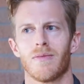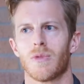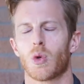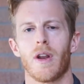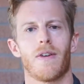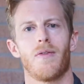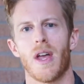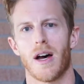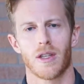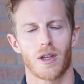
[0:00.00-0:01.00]

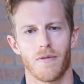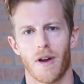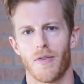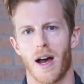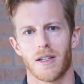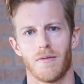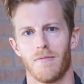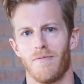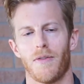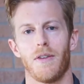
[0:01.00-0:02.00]
25,000,
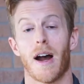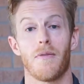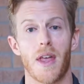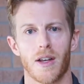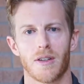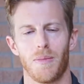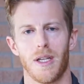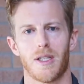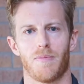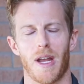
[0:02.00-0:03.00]
35,000, 55,000
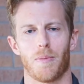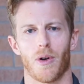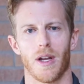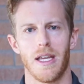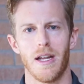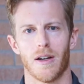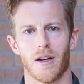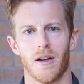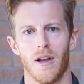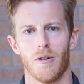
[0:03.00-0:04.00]
pieces of paper a
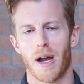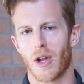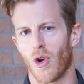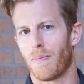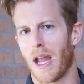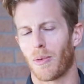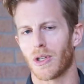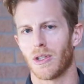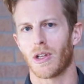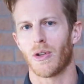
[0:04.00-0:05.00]
year by going
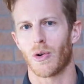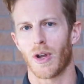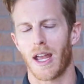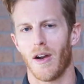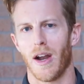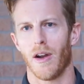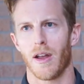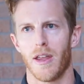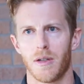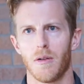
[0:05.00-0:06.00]
paperless in the clinical care
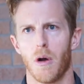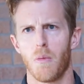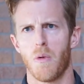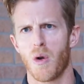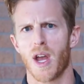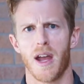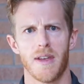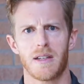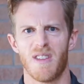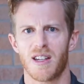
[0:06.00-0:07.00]
area, they say, oh, okay,
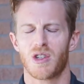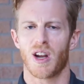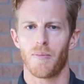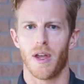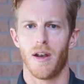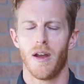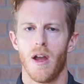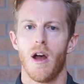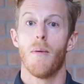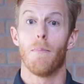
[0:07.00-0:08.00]
that's something.
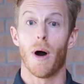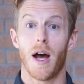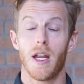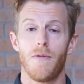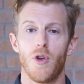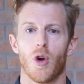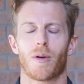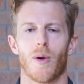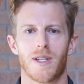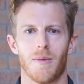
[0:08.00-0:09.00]
But if you
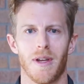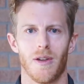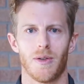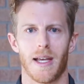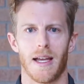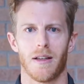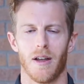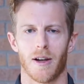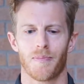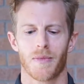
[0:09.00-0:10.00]
approach them and you say,
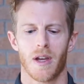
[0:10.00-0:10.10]
look,